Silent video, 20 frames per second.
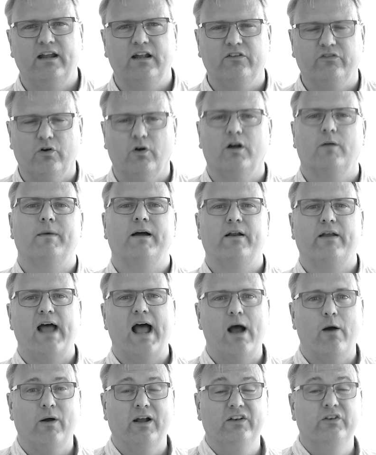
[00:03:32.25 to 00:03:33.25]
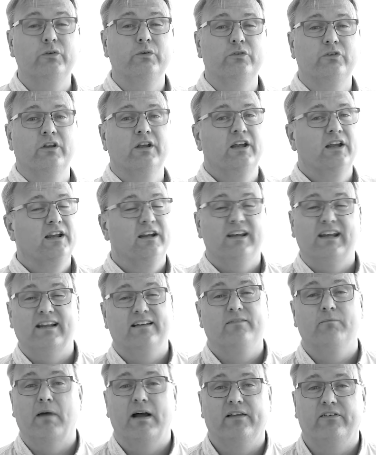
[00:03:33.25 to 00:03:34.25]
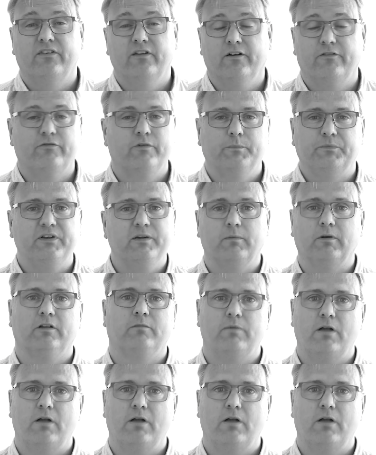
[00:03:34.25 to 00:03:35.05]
and talk about how I do get my stuff from C++?